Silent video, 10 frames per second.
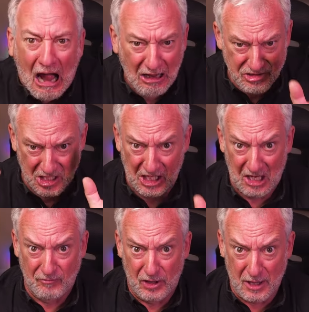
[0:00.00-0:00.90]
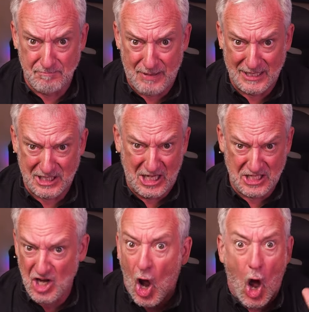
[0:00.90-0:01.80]
I'll deliver the butt
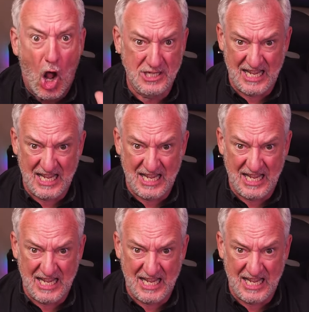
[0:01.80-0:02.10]
kicks, all